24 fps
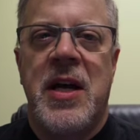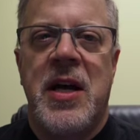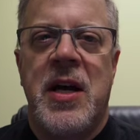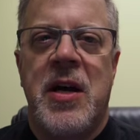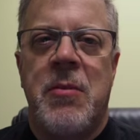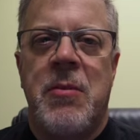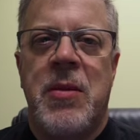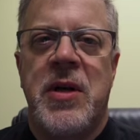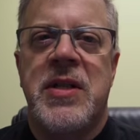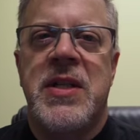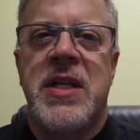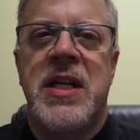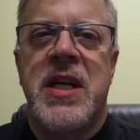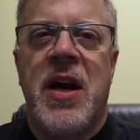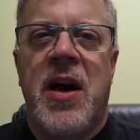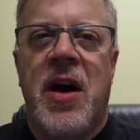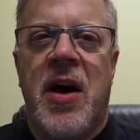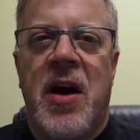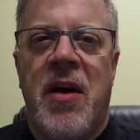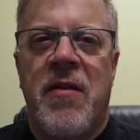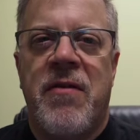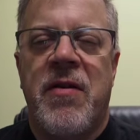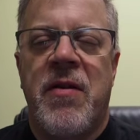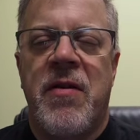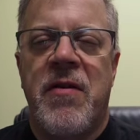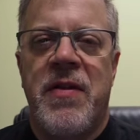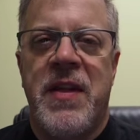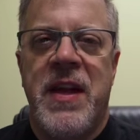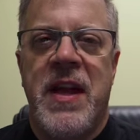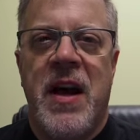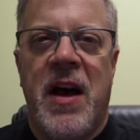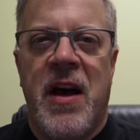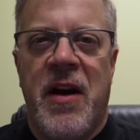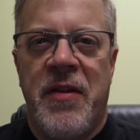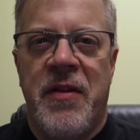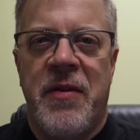but to offer the
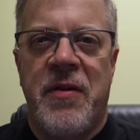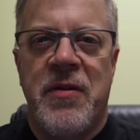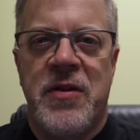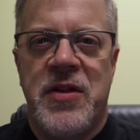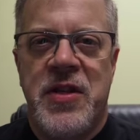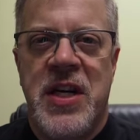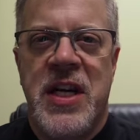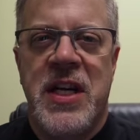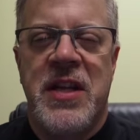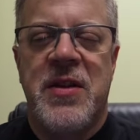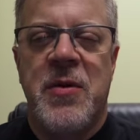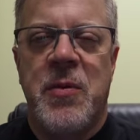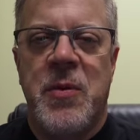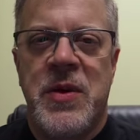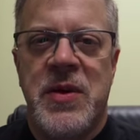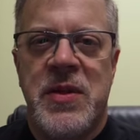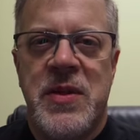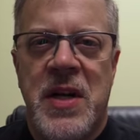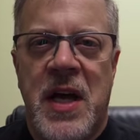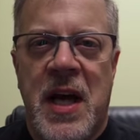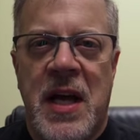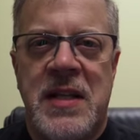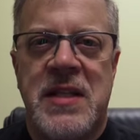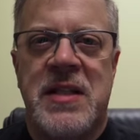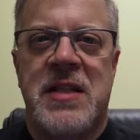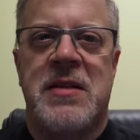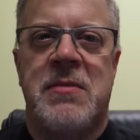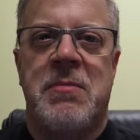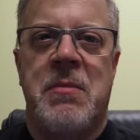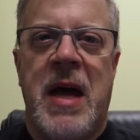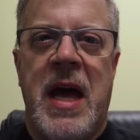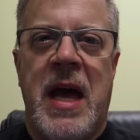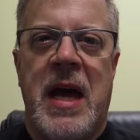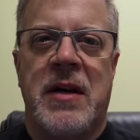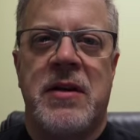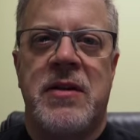other cheek that was not
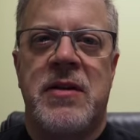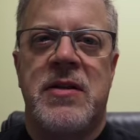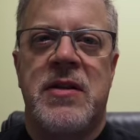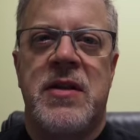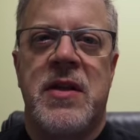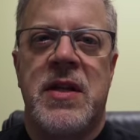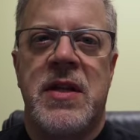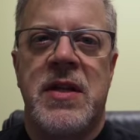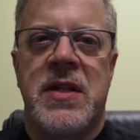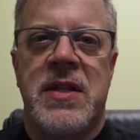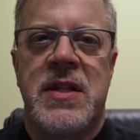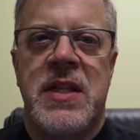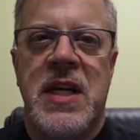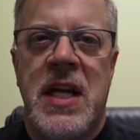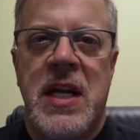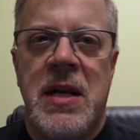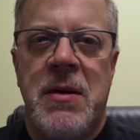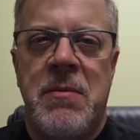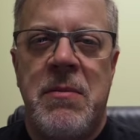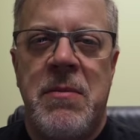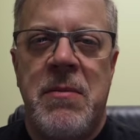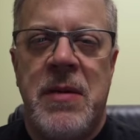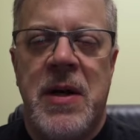smacked to the same